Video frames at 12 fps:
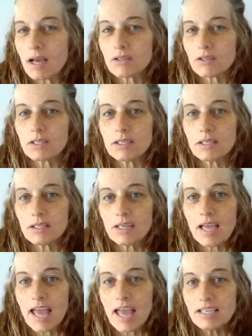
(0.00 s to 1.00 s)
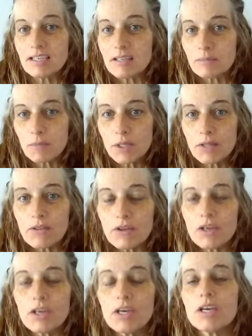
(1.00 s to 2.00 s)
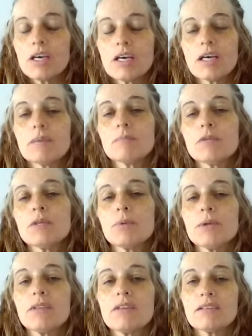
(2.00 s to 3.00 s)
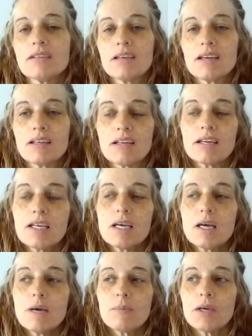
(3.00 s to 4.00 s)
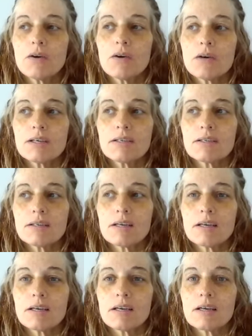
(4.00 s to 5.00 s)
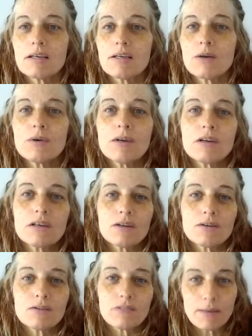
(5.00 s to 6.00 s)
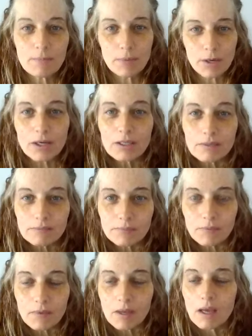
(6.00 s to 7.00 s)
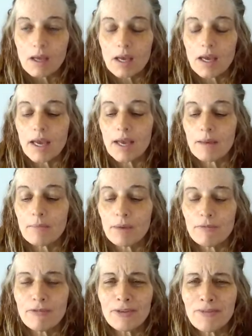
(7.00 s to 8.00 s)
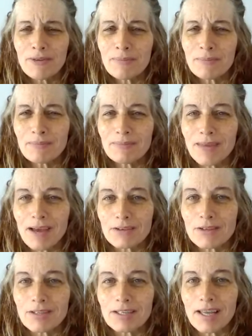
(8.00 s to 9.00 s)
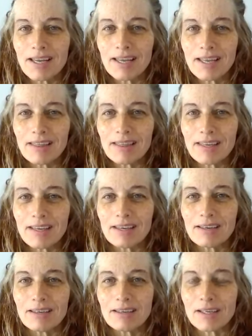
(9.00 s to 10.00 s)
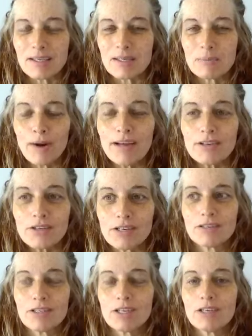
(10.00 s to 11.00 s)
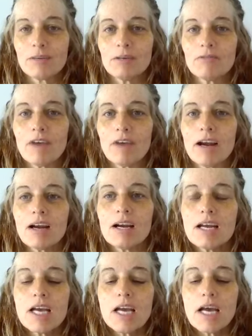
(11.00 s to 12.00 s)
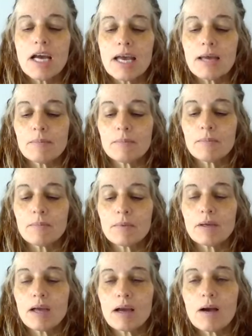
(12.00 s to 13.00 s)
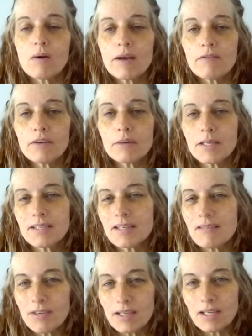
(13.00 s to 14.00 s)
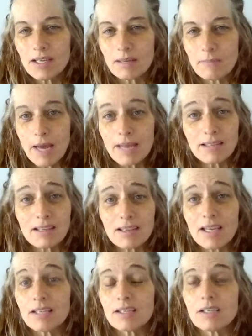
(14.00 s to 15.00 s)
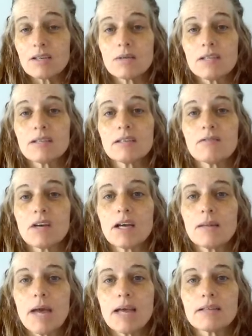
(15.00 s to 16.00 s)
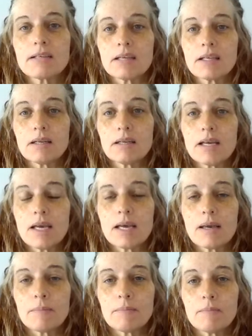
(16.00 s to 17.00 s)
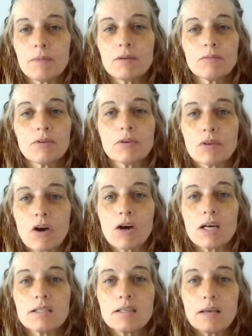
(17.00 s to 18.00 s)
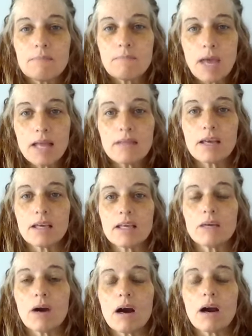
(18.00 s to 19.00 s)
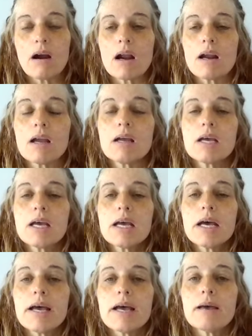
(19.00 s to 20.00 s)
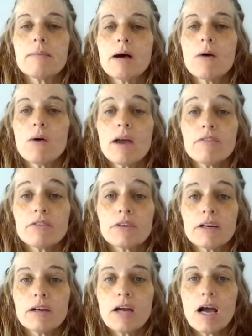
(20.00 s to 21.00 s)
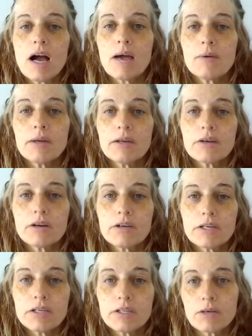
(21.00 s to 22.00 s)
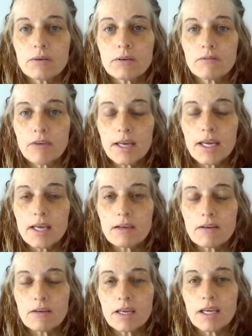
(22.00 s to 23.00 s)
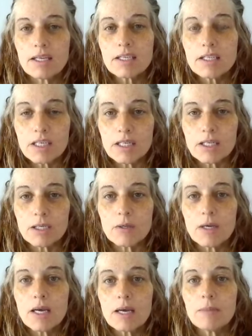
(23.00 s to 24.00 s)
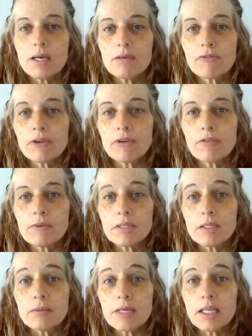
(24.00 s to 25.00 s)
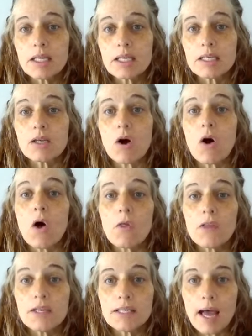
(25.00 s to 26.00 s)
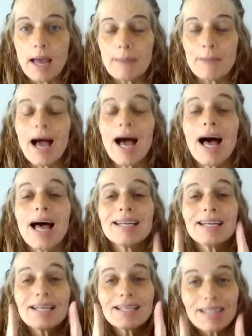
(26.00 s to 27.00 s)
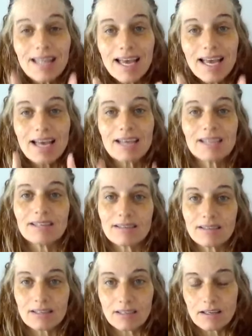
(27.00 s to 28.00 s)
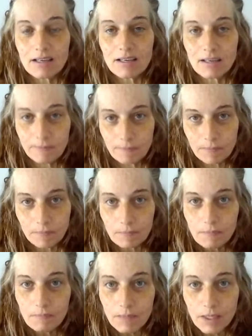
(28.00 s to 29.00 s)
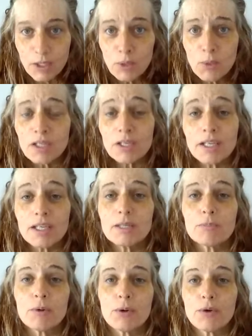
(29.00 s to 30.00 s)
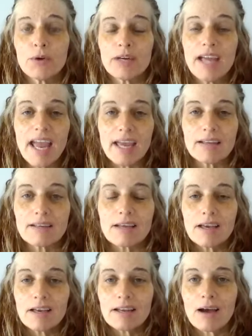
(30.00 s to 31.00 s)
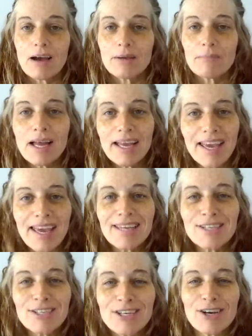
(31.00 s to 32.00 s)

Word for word: actually till the end of the month um, to put this in, because no nut November. Um, I'm free from actually liking the expression, to be fair. Um, however, because I feel it emasculates you as the divine masculine, um, beautiful God's men that you are. Um, however, I would encourage you and invite you into being free from doing this all the time, unless you are looking to procreate. Now, at my age,